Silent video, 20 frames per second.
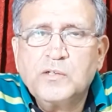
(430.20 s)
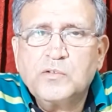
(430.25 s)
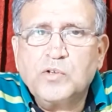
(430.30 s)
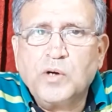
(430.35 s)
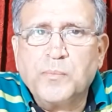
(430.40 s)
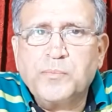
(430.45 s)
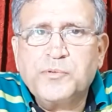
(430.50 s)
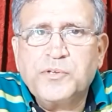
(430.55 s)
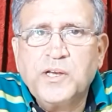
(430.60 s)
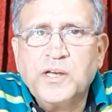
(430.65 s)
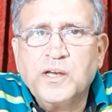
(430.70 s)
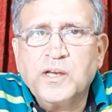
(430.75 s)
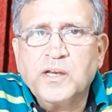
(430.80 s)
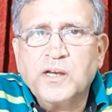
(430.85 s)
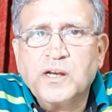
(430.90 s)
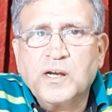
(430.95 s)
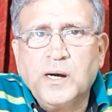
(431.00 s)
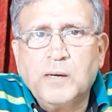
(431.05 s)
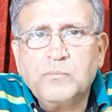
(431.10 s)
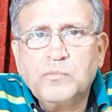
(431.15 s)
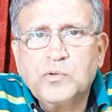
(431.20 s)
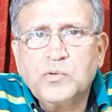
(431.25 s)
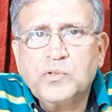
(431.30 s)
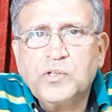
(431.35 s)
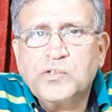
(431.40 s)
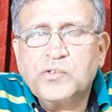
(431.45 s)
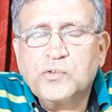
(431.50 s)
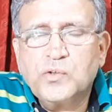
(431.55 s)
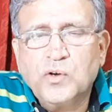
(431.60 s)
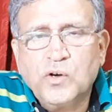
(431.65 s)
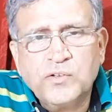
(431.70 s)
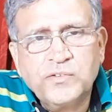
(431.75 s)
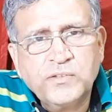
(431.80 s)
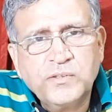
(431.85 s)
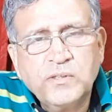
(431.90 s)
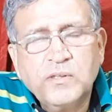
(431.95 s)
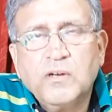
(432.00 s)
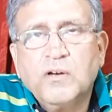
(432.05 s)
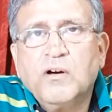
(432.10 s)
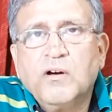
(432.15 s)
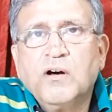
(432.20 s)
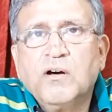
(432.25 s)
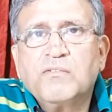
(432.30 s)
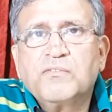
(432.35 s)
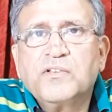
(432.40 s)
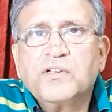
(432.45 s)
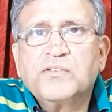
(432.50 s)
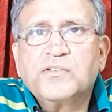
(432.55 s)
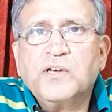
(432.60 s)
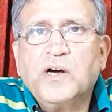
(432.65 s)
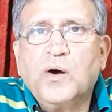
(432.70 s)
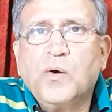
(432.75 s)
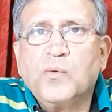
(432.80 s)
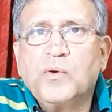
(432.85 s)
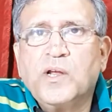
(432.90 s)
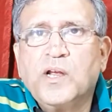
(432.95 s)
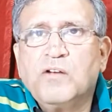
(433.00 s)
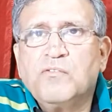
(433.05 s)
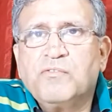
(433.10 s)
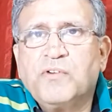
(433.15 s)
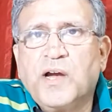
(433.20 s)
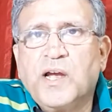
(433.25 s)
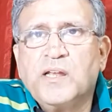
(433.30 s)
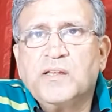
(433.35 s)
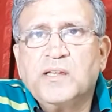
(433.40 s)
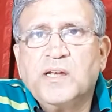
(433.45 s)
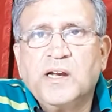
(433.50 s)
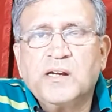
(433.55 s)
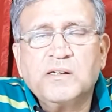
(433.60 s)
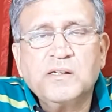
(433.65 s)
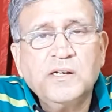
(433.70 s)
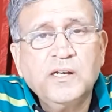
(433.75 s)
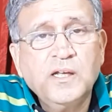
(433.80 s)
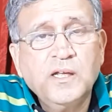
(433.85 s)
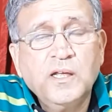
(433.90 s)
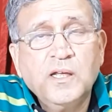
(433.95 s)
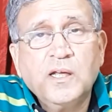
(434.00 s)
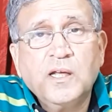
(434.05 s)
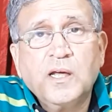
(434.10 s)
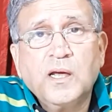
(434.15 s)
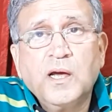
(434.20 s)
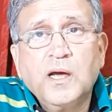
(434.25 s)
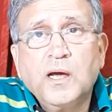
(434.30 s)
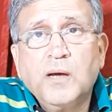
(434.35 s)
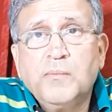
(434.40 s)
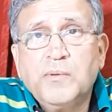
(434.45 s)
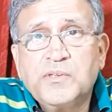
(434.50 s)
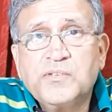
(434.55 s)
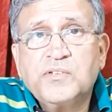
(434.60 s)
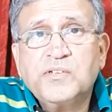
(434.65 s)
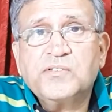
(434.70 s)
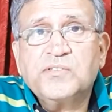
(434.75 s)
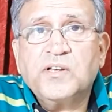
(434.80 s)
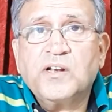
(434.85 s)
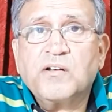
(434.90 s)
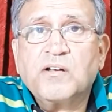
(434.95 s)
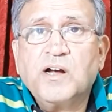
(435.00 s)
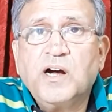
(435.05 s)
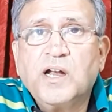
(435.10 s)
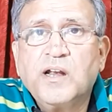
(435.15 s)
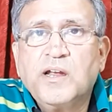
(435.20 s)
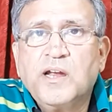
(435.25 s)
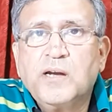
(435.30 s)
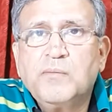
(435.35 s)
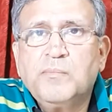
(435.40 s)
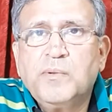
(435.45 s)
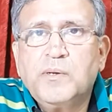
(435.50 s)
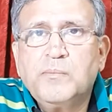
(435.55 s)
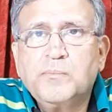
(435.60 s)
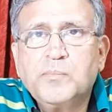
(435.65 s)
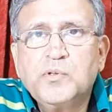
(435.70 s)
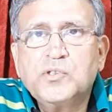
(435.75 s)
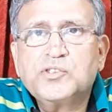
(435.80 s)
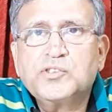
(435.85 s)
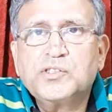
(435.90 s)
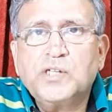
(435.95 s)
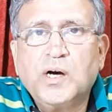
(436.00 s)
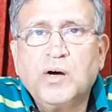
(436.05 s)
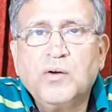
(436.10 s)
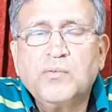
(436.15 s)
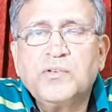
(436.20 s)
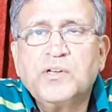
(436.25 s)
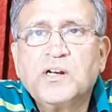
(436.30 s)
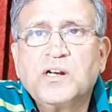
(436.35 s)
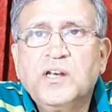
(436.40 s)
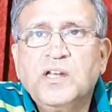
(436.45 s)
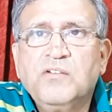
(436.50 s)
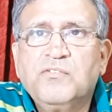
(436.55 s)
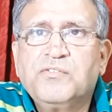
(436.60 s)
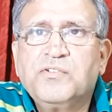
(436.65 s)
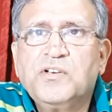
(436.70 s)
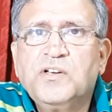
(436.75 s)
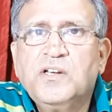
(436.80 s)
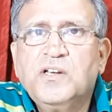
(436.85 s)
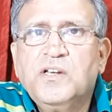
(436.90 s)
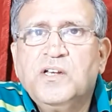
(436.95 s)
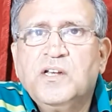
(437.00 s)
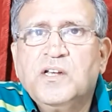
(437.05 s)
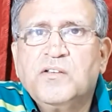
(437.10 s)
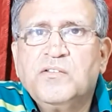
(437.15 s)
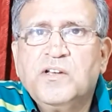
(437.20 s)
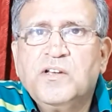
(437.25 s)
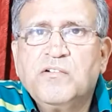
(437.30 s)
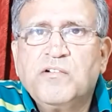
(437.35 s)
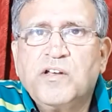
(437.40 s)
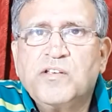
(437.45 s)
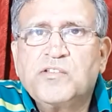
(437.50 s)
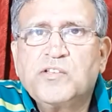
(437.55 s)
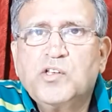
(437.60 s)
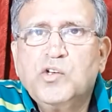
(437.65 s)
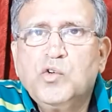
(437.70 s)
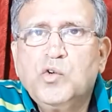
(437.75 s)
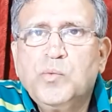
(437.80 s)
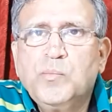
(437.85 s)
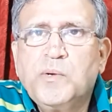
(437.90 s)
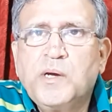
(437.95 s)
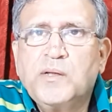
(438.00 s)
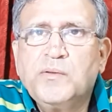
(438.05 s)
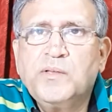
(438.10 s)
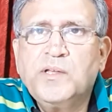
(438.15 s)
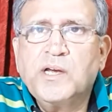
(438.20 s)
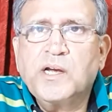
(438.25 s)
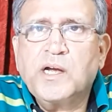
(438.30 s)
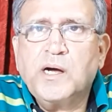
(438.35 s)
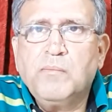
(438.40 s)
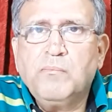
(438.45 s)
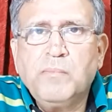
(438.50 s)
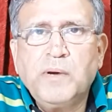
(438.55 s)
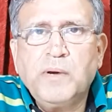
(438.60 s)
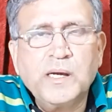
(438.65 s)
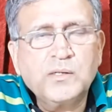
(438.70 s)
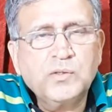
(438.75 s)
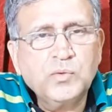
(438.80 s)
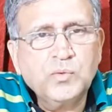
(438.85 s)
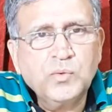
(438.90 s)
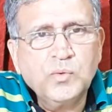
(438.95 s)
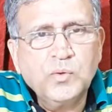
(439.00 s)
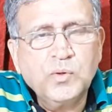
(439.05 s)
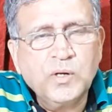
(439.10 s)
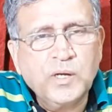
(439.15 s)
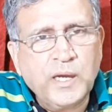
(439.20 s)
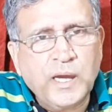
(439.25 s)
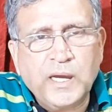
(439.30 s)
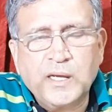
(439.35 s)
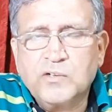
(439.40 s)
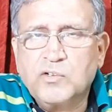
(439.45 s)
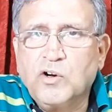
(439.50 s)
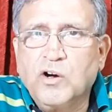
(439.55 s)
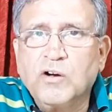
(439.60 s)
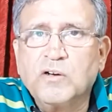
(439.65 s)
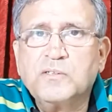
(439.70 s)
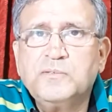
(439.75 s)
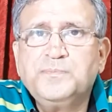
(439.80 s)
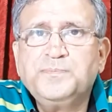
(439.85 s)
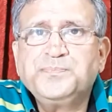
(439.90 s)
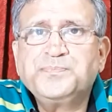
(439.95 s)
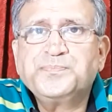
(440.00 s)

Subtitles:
Topse come to the source of the sound and find that Mr. Sarkar had been pushed down the cliff. They rescue him and they come back to Gangtok.